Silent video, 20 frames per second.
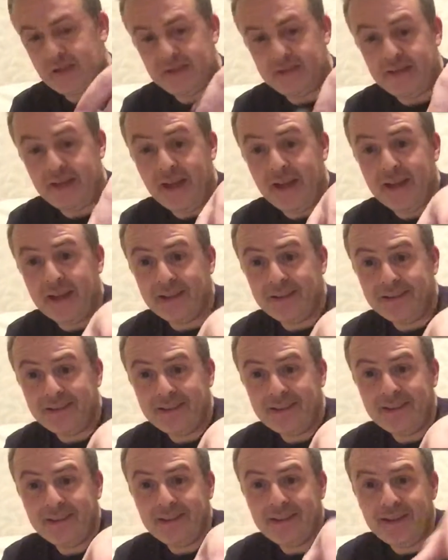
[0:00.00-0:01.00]
Yeah,
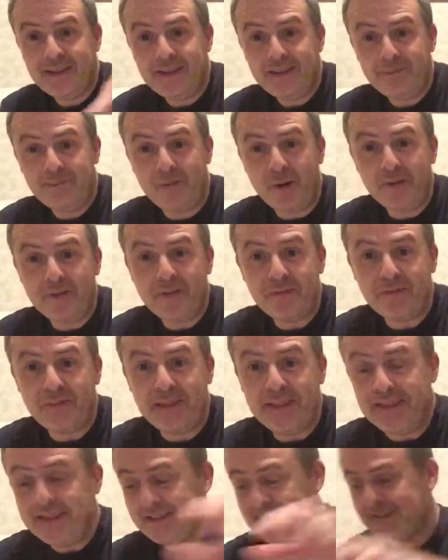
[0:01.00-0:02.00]
both of
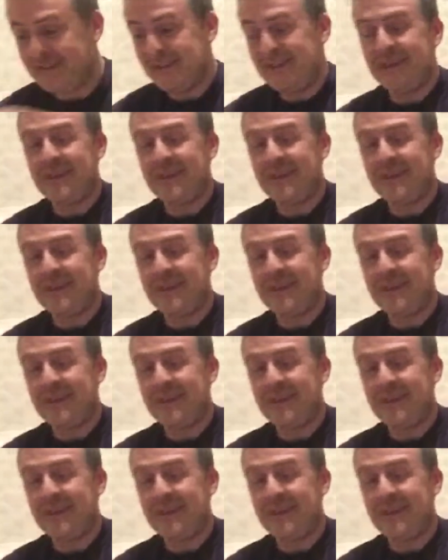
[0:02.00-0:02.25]
these,